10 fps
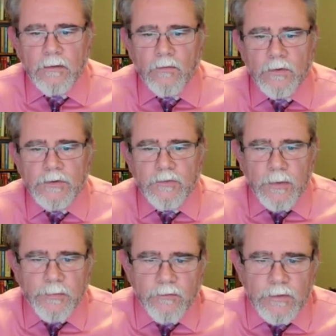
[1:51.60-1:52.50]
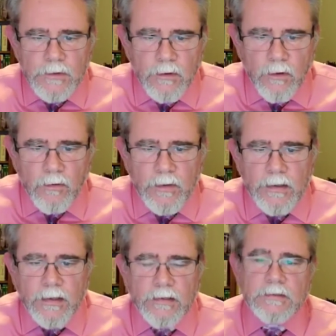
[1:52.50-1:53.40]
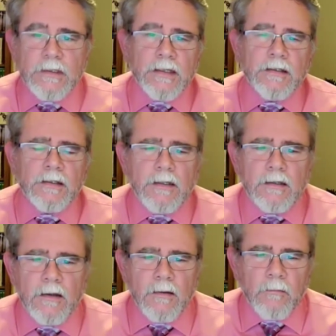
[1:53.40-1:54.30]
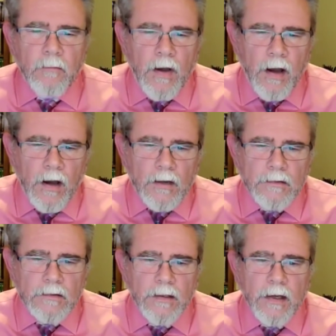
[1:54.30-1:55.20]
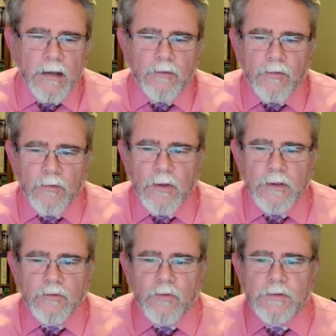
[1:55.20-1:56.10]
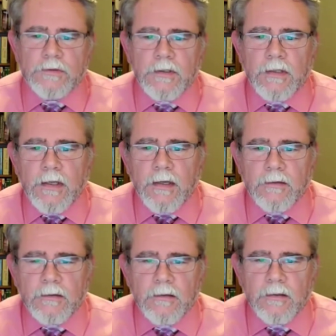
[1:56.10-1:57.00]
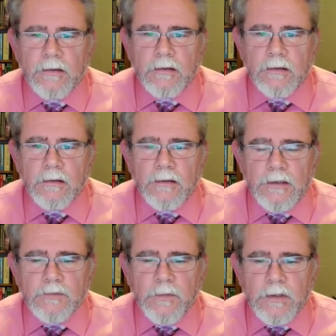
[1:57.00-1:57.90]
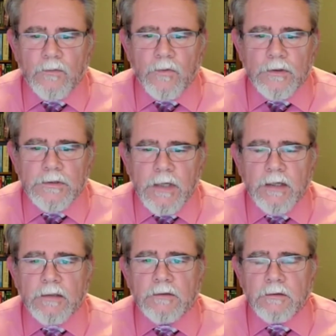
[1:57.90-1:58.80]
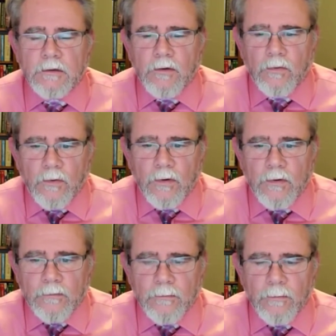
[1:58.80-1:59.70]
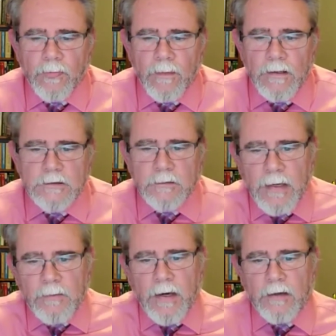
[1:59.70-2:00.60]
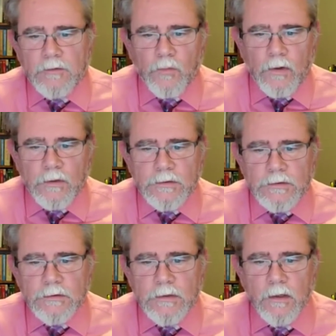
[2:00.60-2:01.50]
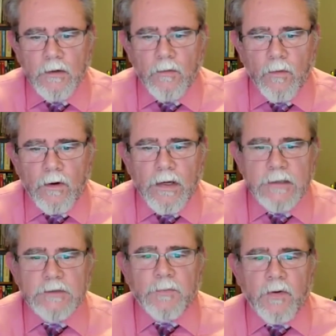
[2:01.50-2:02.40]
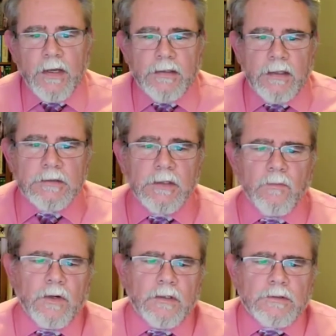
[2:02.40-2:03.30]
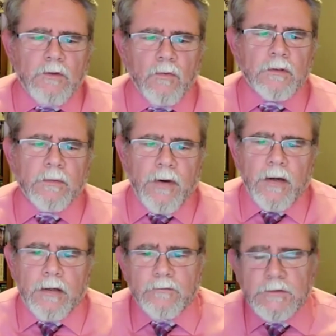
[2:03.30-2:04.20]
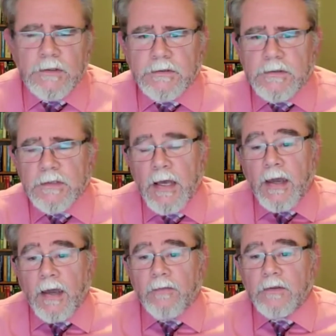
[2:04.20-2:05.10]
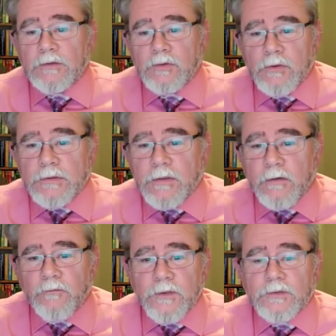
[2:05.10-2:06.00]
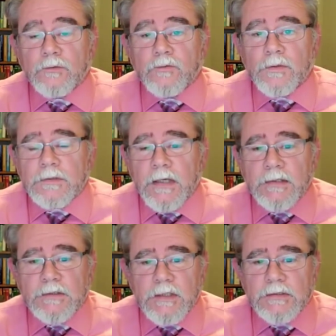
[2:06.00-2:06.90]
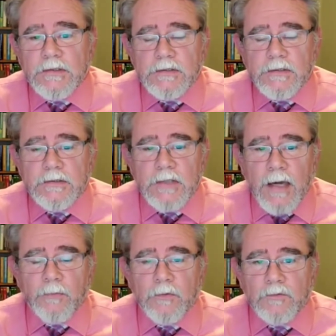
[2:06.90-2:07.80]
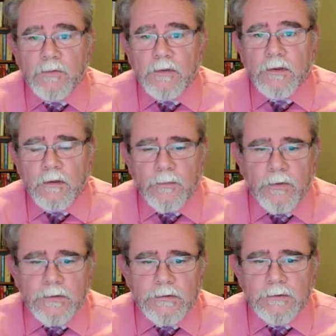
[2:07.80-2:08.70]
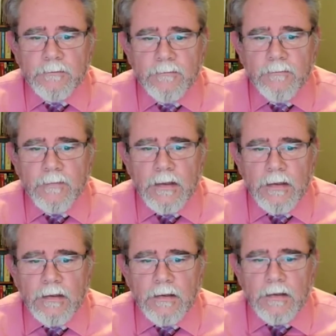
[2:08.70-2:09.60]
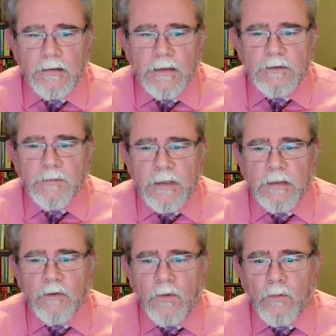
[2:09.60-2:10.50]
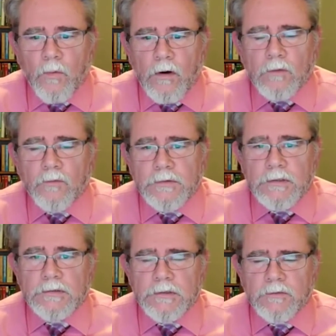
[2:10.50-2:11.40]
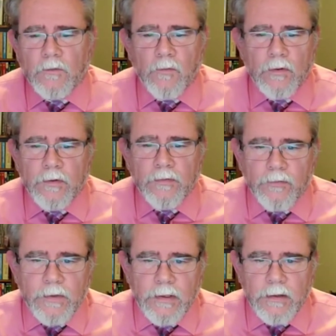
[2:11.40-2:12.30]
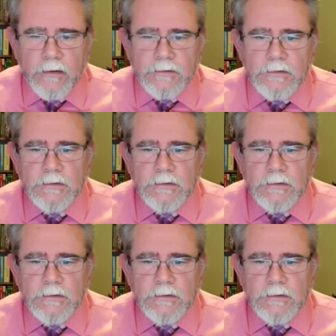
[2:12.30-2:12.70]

was stripped of his clothing and his dignity, mocked and cruelly tortured to death, these men were shaken to their core. To make matters worse, word had spread someone had stolen the body of Jesus, and the Jewish officials were saying Jesus' disciples were the culprits. These men who had walked with Jesus for more than 3 years,